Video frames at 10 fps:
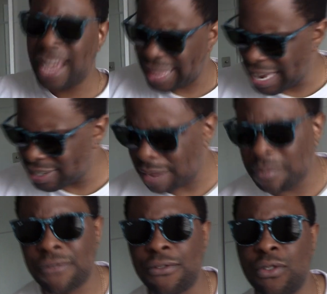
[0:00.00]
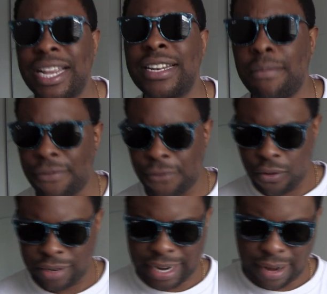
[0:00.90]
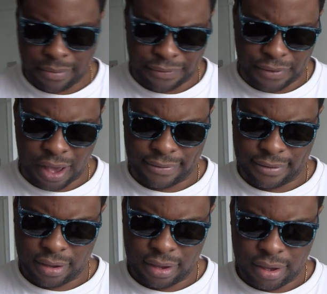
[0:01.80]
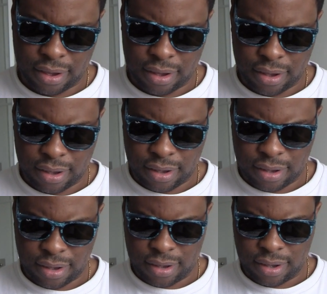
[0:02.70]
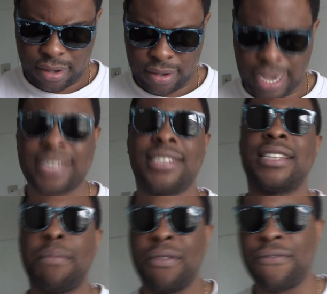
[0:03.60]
yeah, that is number four. Is that number four or is that number five? Yes, it's number